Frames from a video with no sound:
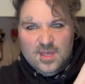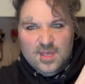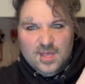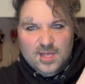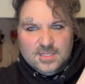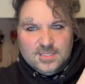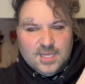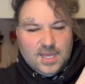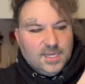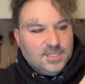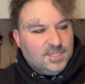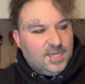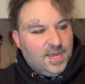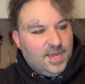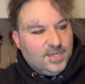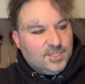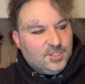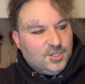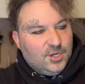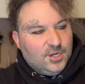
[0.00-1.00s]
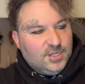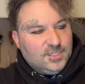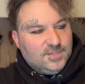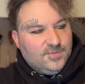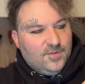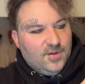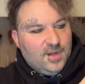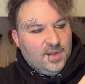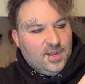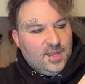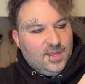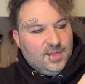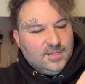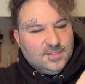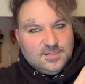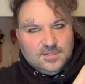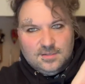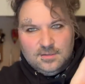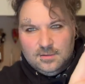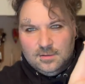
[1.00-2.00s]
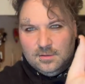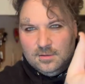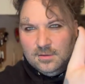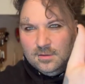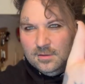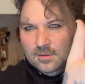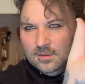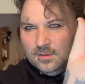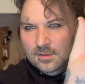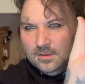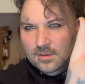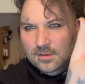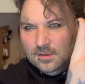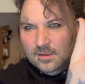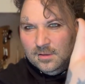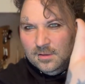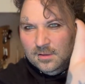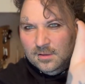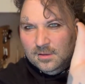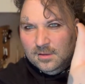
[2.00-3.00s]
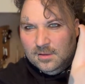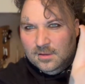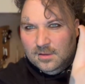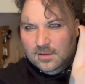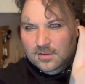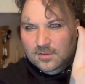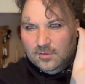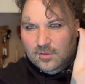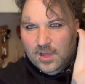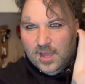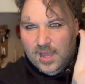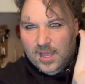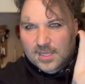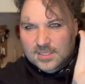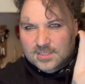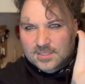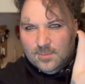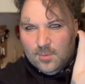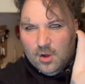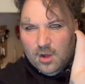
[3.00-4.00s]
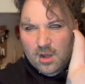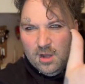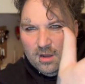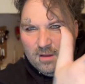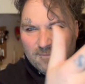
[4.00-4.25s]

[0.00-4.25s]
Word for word: it's like textured. It's very nice. little ASMR.